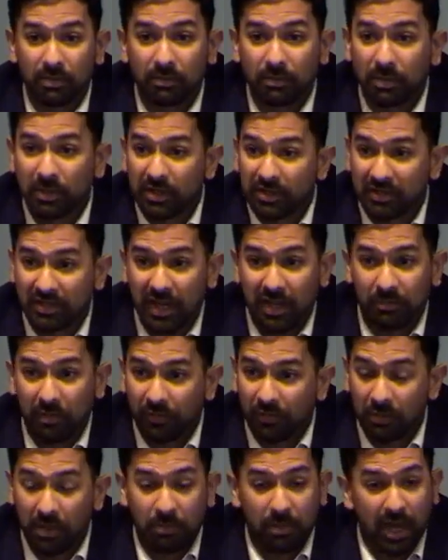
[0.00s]
please save me
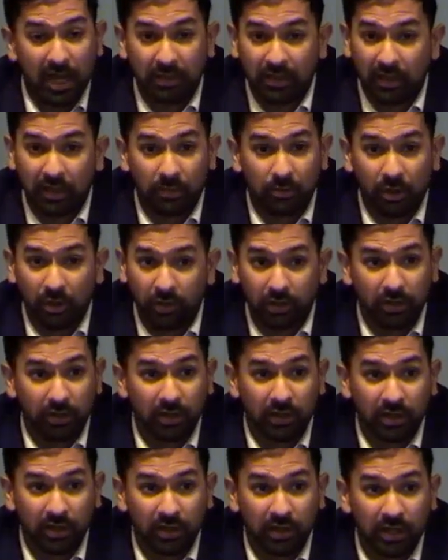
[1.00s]
from the path that I'm on.
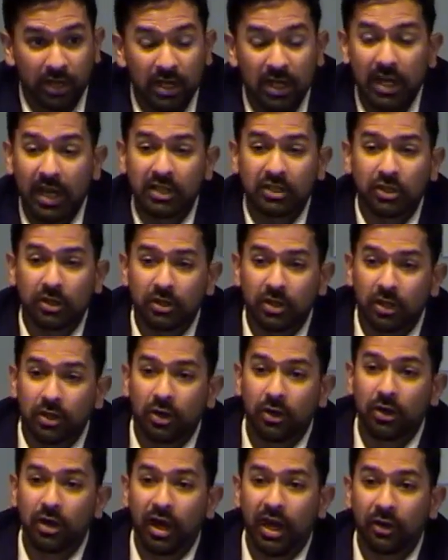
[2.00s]
And
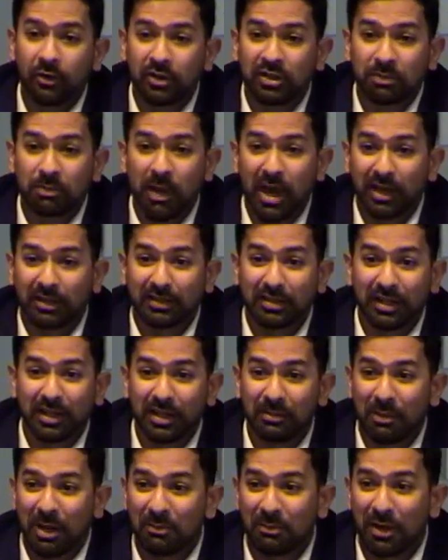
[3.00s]
so, I respect
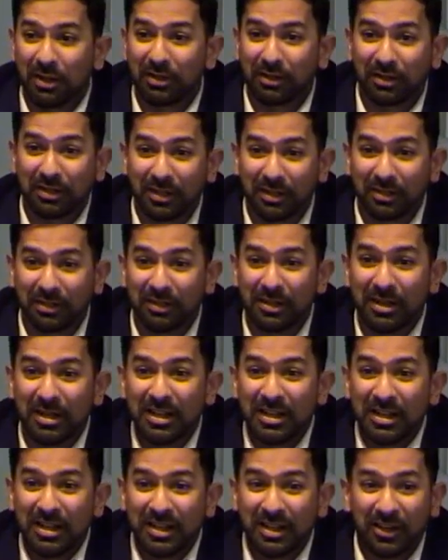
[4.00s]
my brother Khidr,
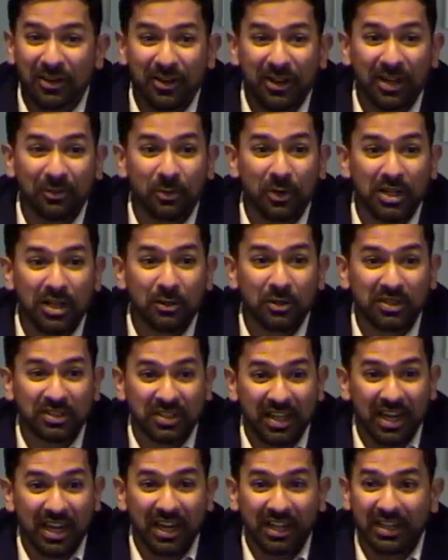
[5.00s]
and what he was
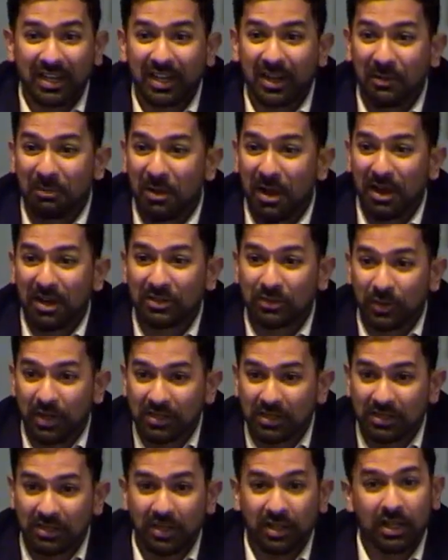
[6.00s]
saying, that our parents
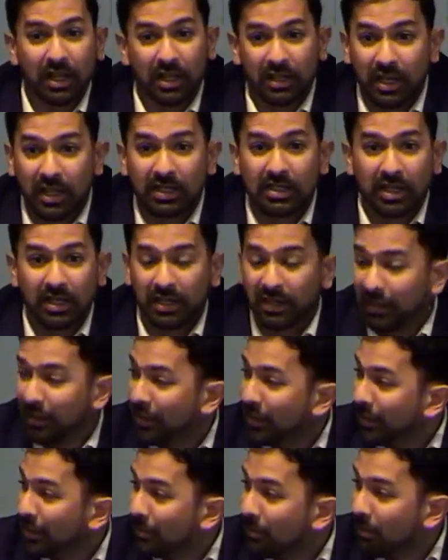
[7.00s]
raised us and all that, and they did.
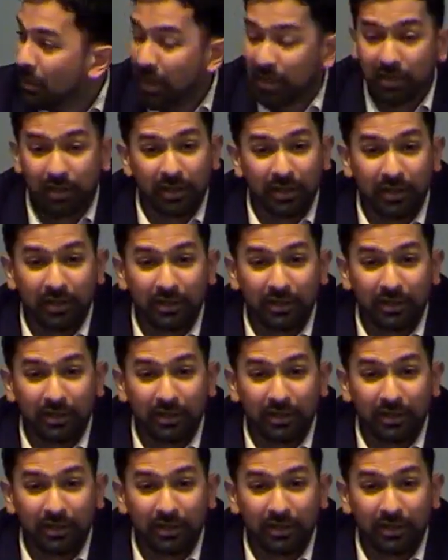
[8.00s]
But,